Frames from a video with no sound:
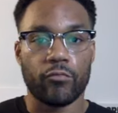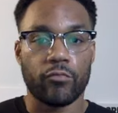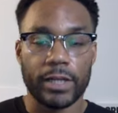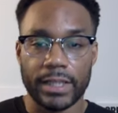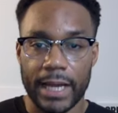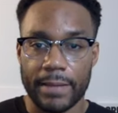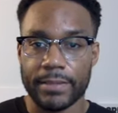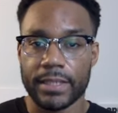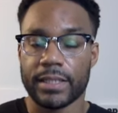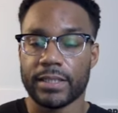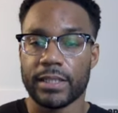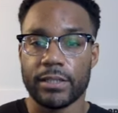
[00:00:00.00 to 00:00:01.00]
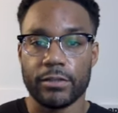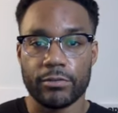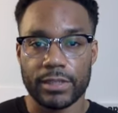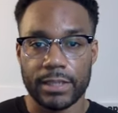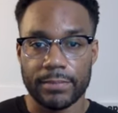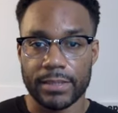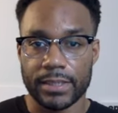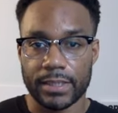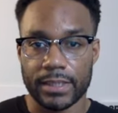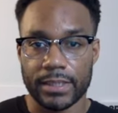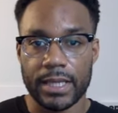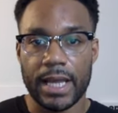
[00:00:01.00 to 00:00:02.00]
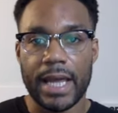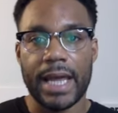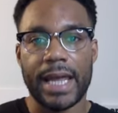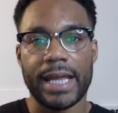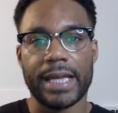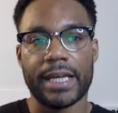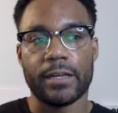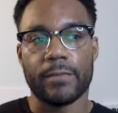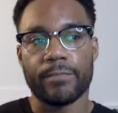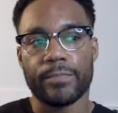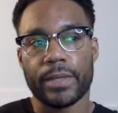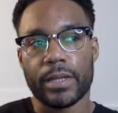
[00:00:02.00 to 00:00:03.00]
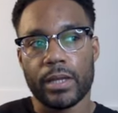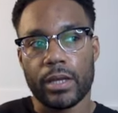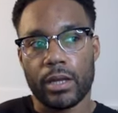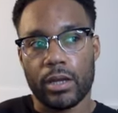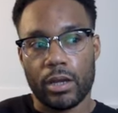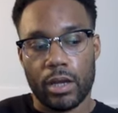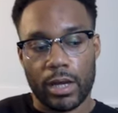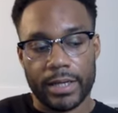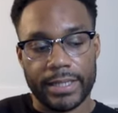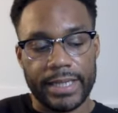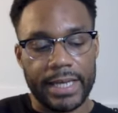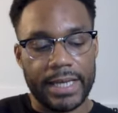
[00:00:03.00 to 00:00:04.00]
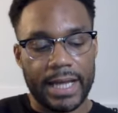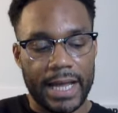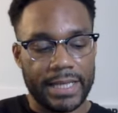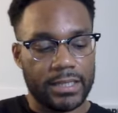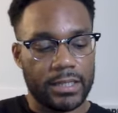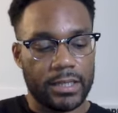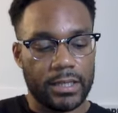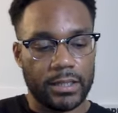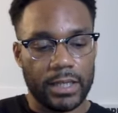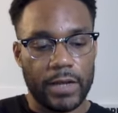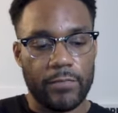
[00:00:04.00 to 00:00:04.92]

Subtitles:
relapse and continue to use substances. And again, as the loved